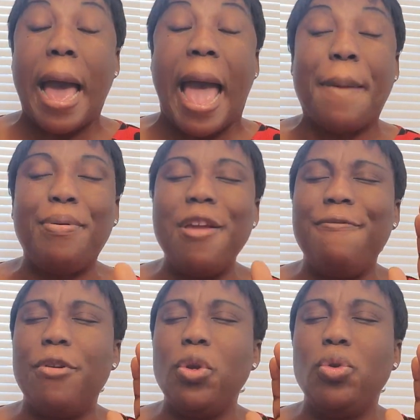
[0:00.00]
I pray
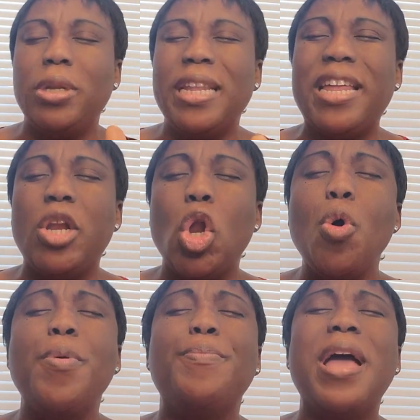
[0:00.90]
for you today that the
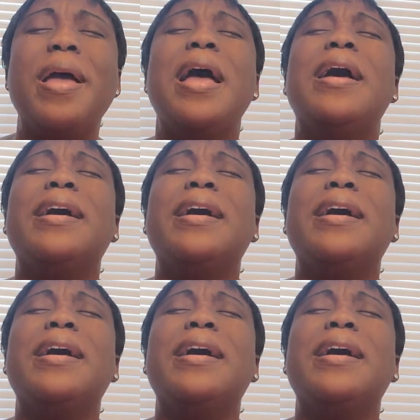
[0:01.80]
Lord will prepare